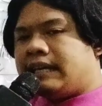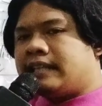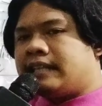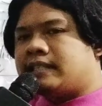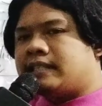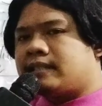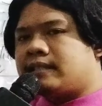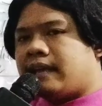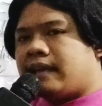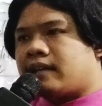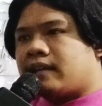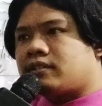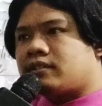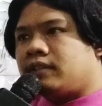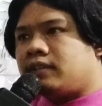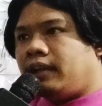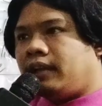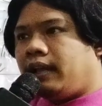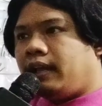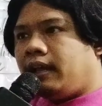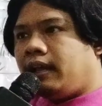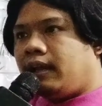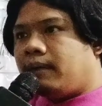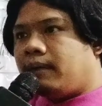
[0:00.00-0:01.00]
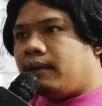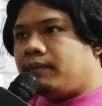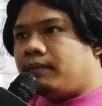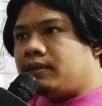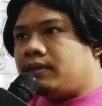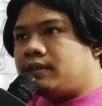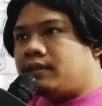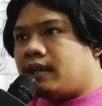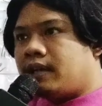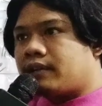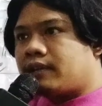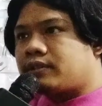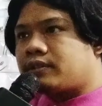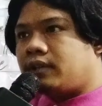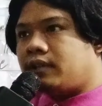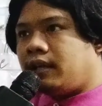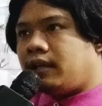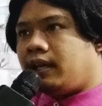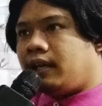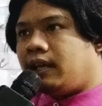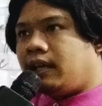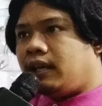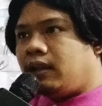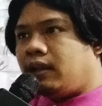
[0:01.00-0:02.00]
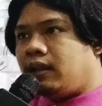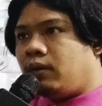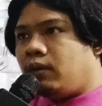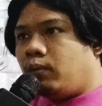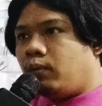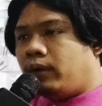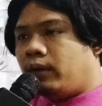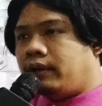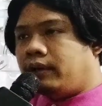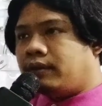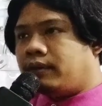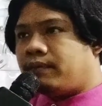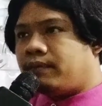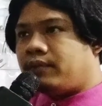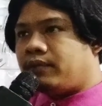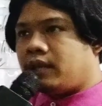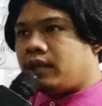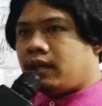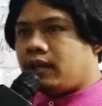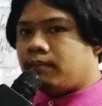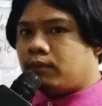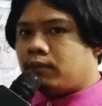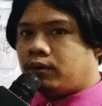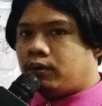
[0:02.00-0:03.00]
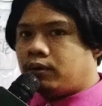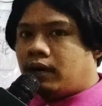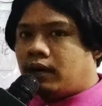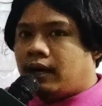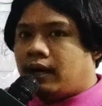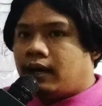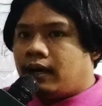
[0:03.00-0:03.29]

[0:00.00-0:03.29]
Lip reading: it's actually one of the